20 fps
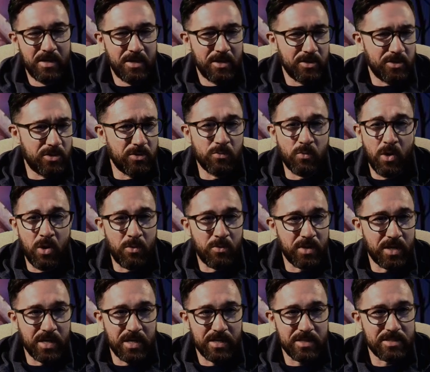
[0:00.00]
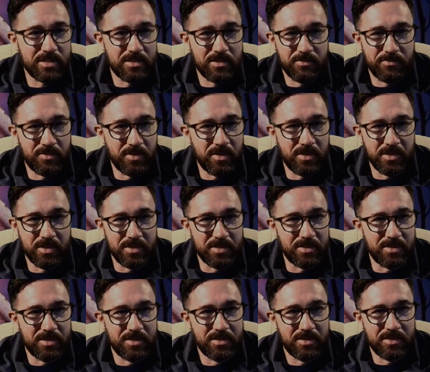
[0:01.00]
You won't guess the
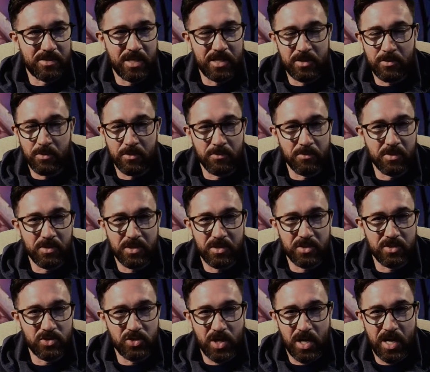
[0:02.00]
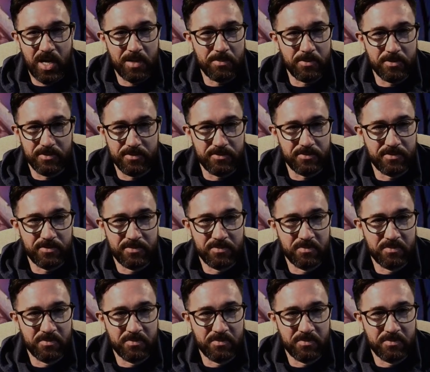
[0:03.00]
villain. They do a really good job of